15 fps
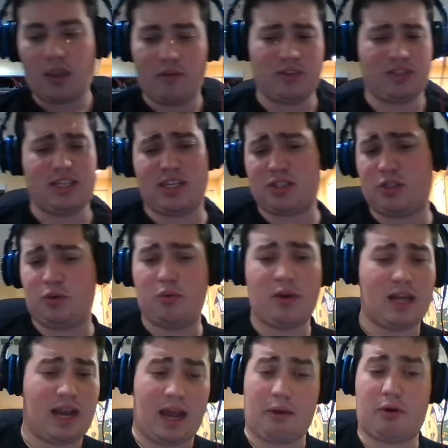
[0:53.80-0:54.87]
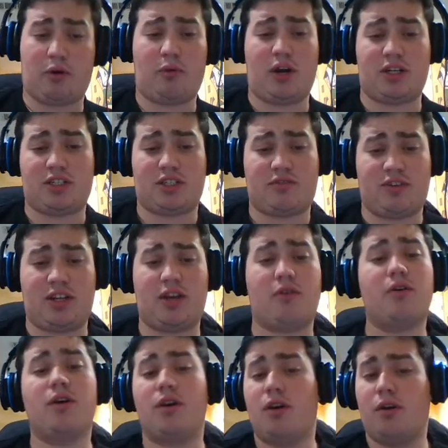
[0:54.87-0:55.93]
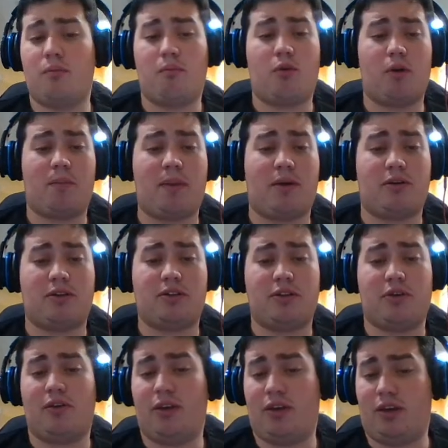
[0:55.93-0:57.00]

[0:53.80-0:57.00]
If it takes you an hour to watch this video, more power to you.